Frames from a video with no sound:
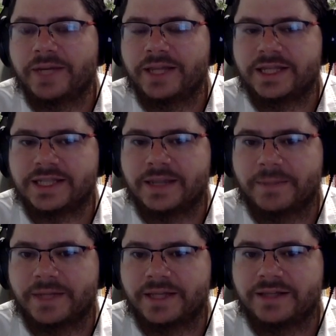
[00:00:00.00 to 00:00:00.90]
in this
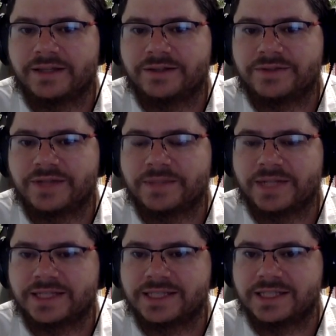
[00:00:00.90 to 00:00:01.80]
company, you stepped
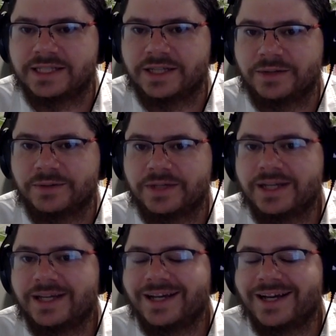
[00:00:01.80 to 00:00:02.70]
in as CEO.
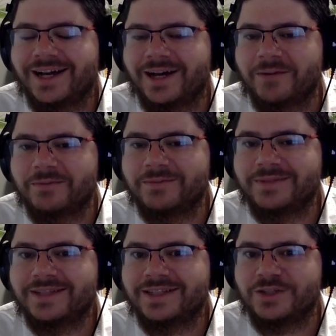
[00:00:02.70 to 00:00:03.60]

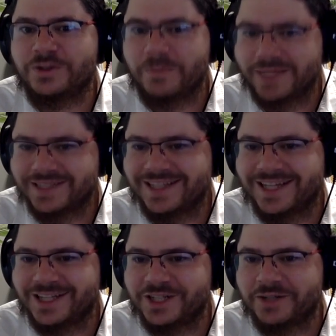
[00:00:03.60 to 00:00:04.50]
Do you miss the
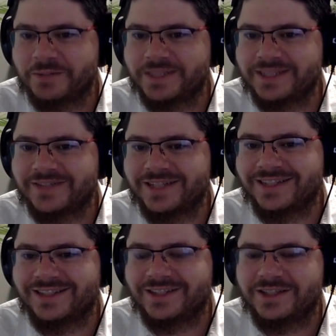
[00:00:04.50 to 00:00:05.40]
engineering piece of
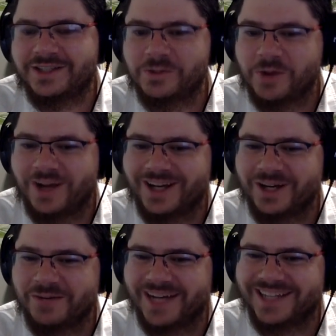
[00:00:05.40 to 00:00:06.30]
it? Do you want to
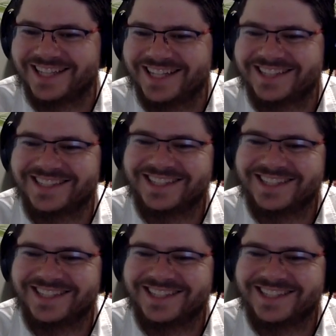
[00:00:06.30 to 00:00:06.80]
go back to that?